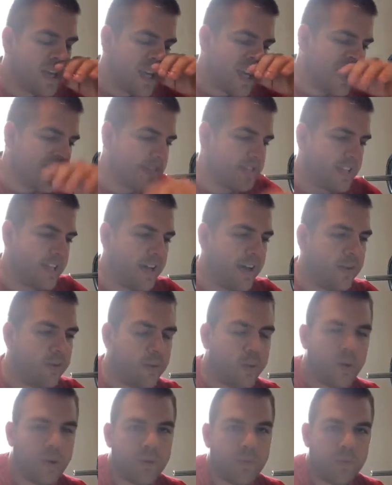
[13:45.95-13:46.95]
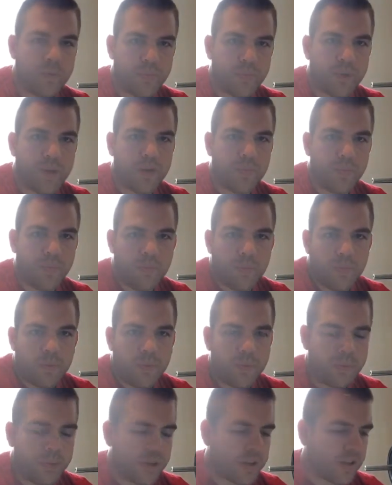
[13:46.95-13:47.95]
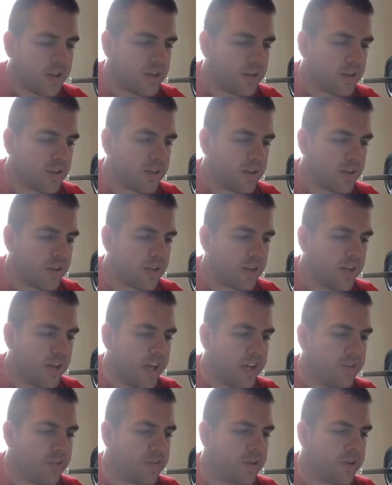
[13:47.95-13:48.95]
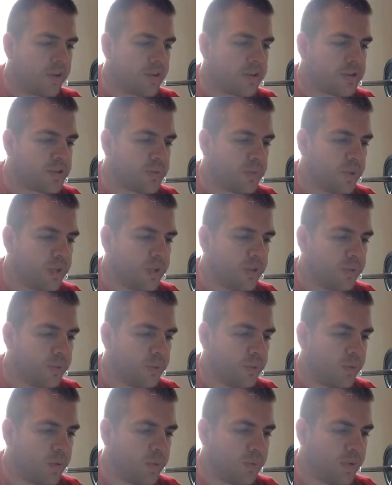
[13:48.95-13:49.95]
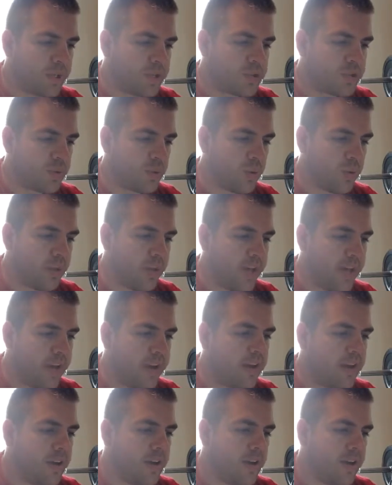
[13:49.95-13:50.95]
is that we put the client first. We want to make sure that